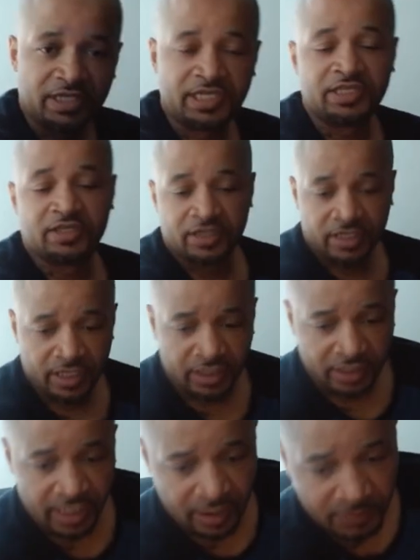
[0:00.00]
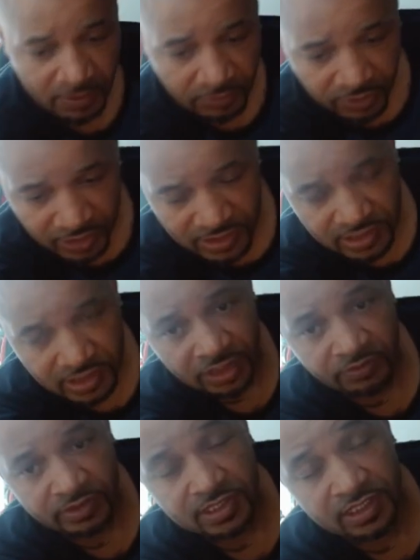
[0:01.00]
He and a lot of people don't
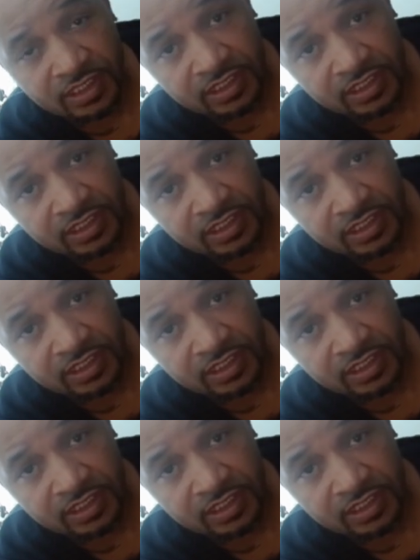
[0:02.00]
understand the reason he